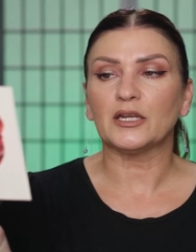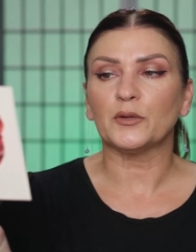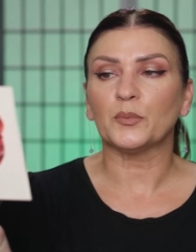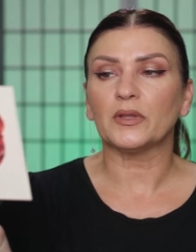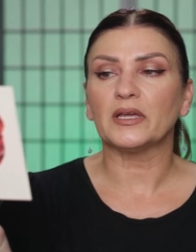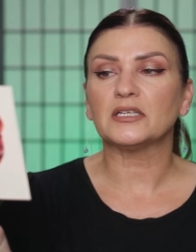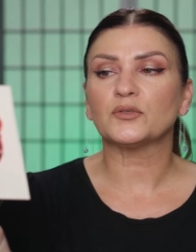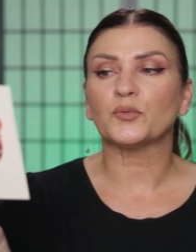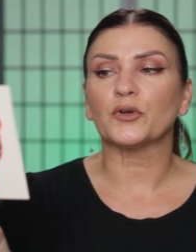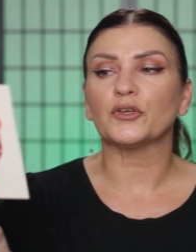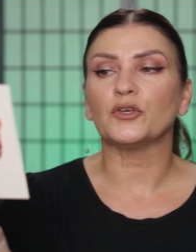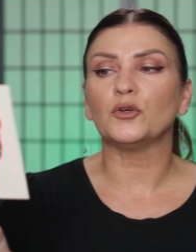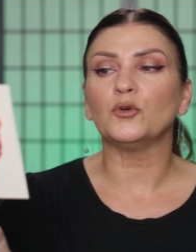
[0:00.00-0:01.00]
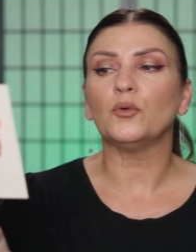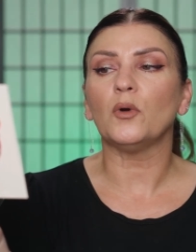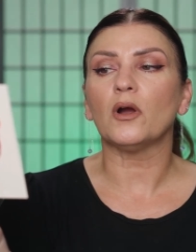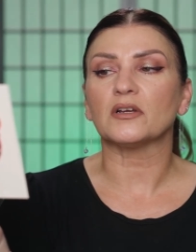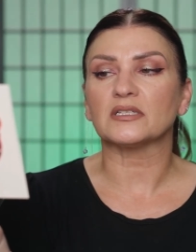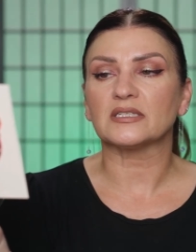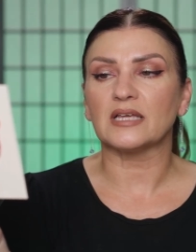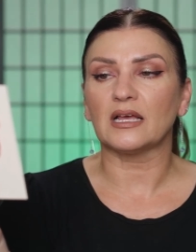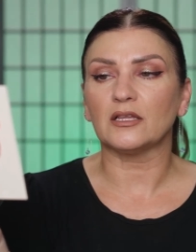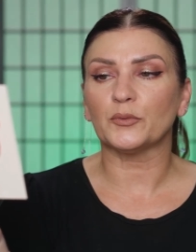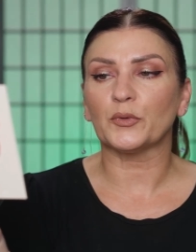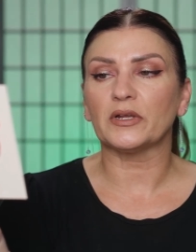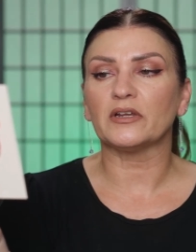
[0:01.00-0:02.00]
and a place where you are
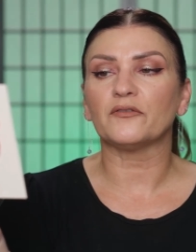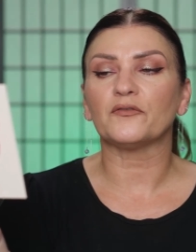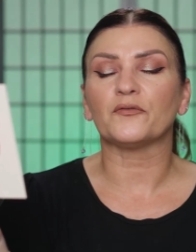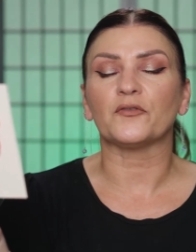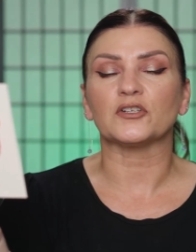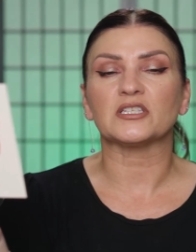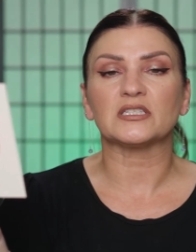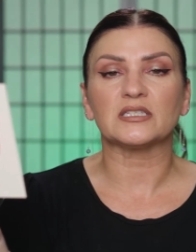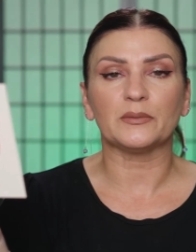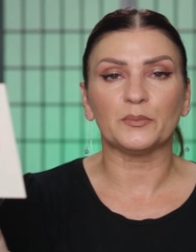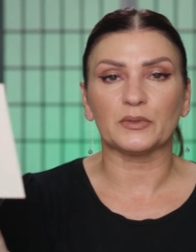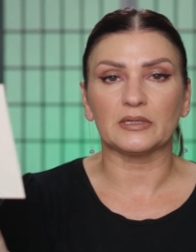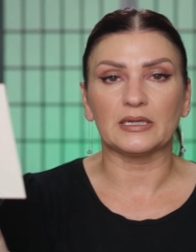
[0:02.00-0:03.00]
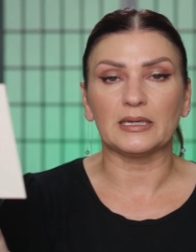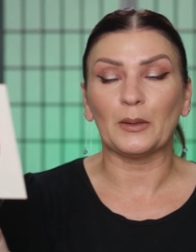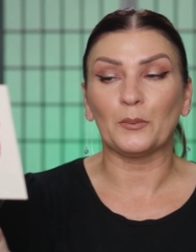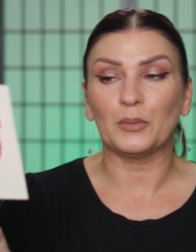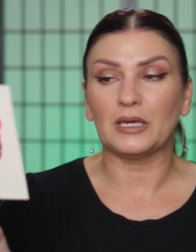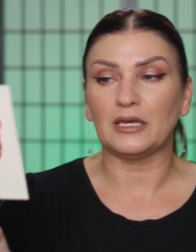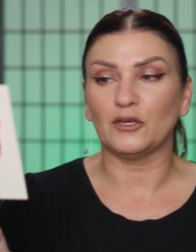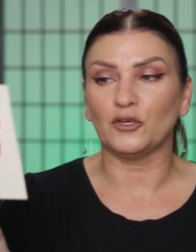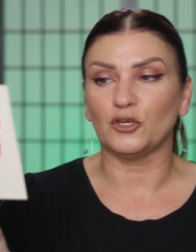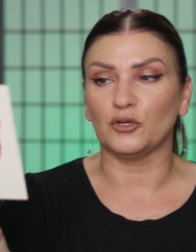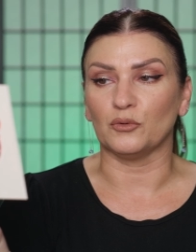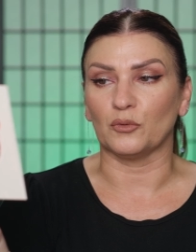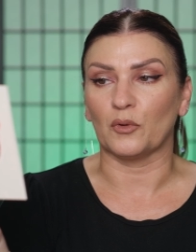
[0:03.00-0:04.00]
celebrated for simply being
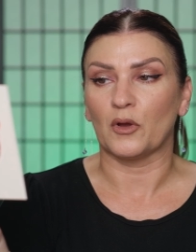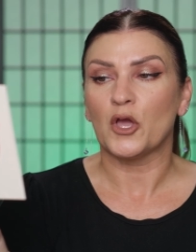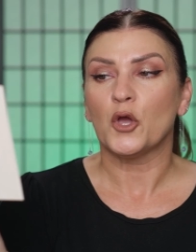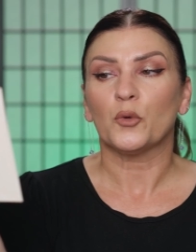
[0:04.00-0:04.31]
you,